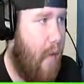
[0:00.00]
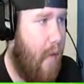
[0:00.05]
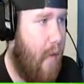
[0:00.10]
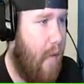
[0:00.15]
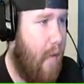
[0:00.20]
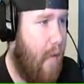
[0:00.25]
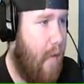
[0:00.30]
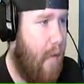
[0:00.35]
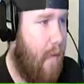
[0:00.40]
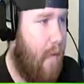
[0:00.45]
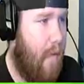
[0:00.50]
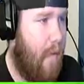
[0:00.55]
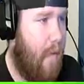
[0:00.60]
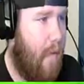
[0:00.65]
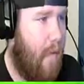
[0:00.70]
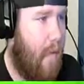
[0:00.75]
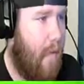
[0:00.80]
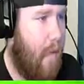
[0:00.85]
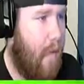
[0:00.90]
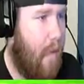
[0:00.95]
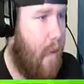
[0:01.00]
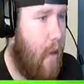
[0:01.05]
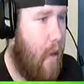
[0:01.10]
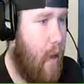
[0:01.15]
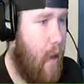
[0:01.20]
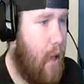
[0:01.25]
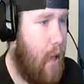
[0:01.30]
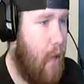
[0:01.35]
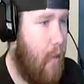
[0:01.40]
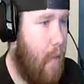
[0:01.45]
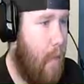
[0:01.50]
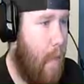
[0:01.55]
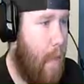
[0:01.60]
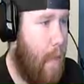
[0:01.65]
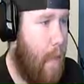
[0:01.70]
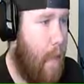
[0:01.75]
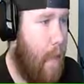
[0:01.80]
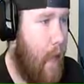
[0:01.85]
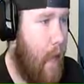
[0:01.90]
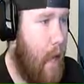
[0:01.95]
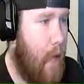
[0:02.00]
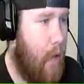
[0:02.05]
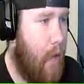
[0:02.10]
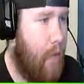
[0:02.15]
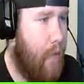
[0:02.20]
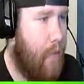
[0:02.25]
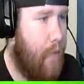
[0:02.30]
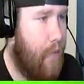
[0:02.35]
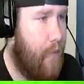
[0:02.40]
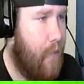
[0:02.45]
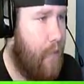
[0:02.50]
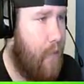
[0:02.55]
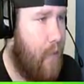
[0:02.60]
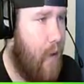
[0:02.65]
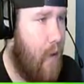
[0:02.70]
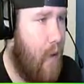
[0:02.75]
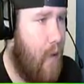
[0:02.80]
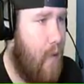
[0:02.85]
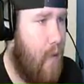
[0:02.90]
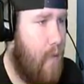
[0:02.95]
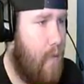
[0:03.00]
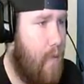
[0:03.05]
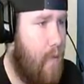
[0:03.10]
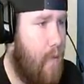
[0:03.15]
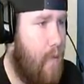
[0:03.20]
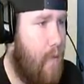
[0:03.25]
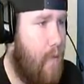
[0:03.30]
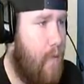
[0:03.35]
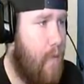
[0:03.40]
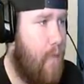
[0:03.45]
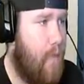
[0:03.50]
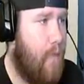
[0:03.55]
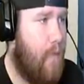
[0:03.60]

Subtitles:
(silence)